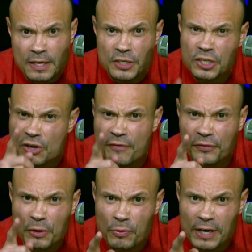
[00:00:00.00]
So it's
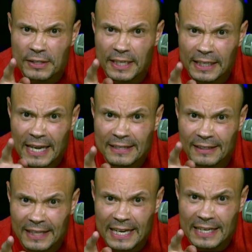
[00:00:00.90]
awfully weird that Ken
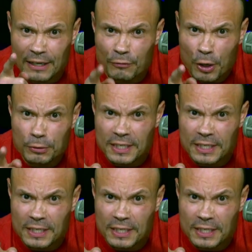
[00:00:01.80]
Delanian wrote